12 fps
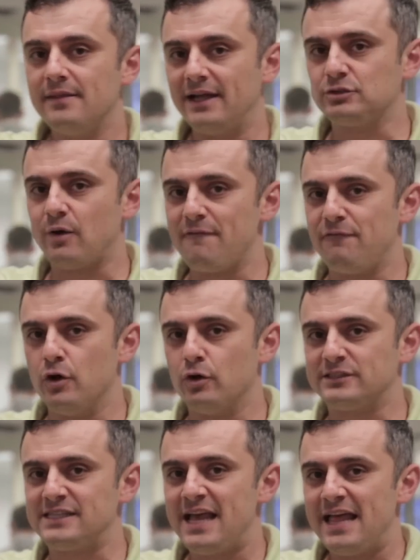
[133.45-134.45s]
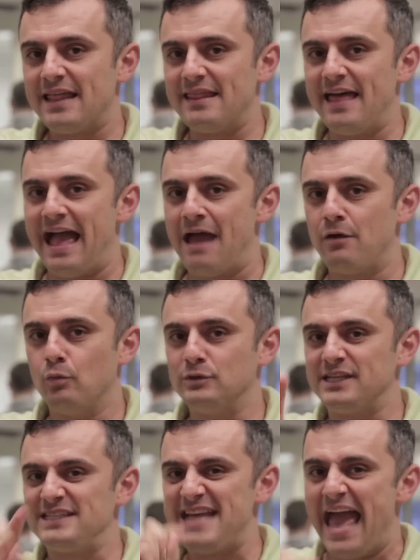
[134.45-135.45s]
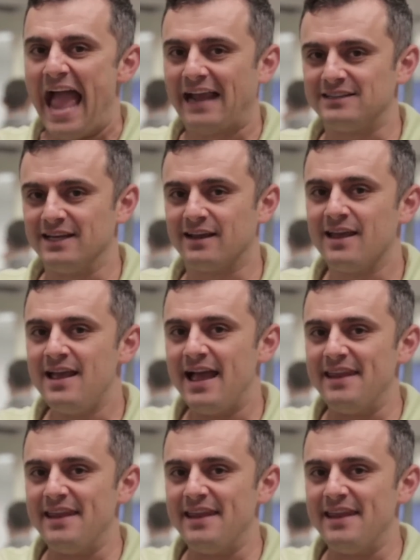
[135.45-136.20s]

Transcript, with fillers: That's right, folks. That was a tactic,